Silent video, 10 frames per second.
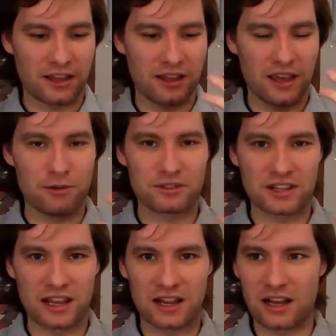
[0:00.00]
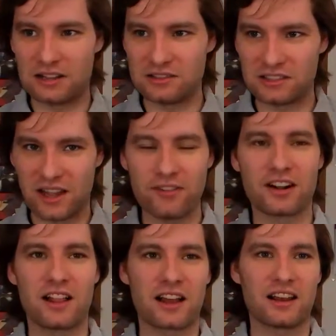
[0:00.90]
was like 11
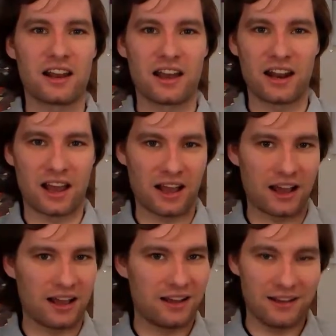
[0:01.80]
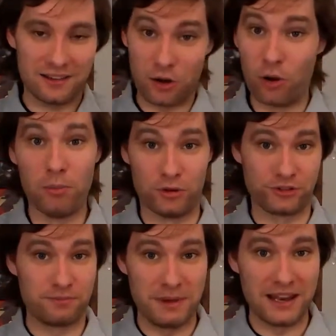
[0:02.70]
o'clock at night, almost
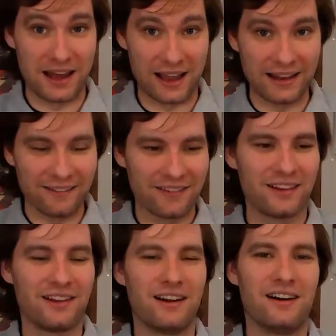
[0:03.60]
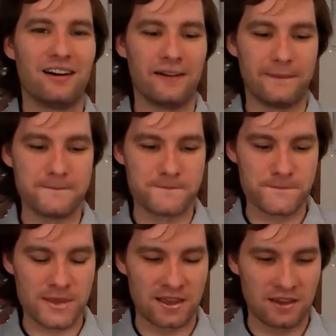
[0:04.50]
midnight, and
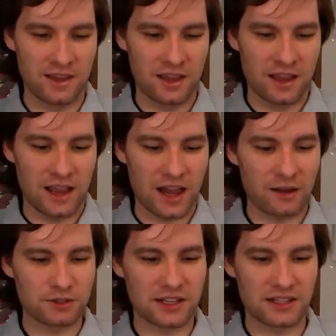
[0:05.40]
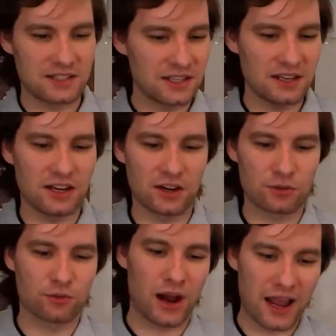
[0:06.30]
I was like sitting here
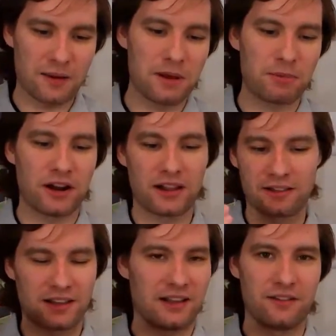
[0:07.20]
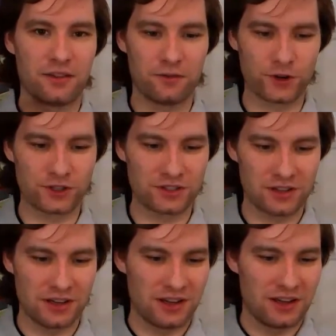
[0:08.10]
racking my brain. I was like, the first,
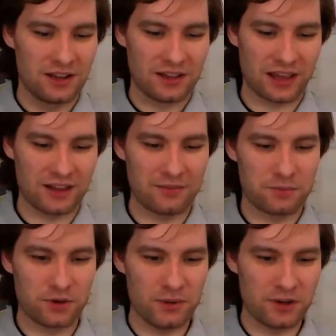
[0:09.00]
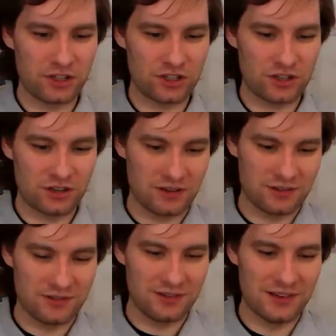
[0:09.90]
like, pretty much
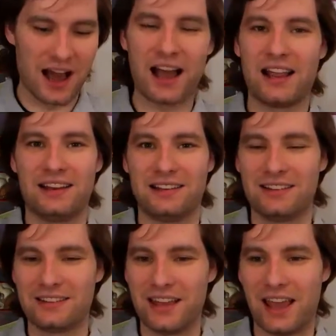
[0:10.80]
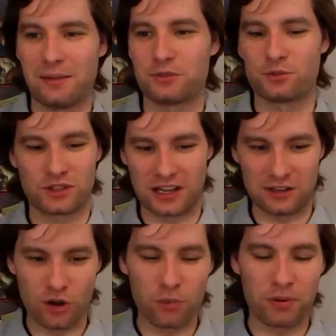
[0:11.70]
9 games was like
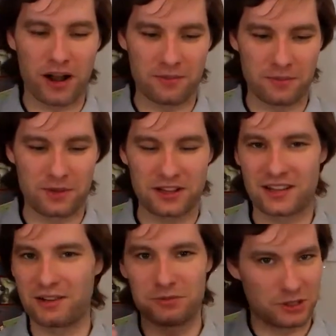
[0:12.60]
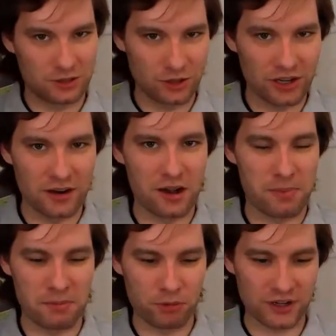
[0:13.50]
no problem, because I was looking it up
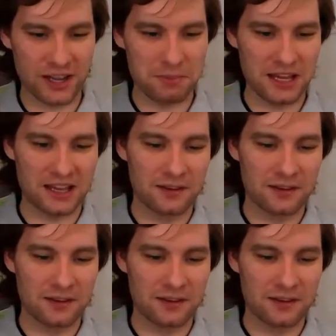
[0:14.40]
on Board Game Geek,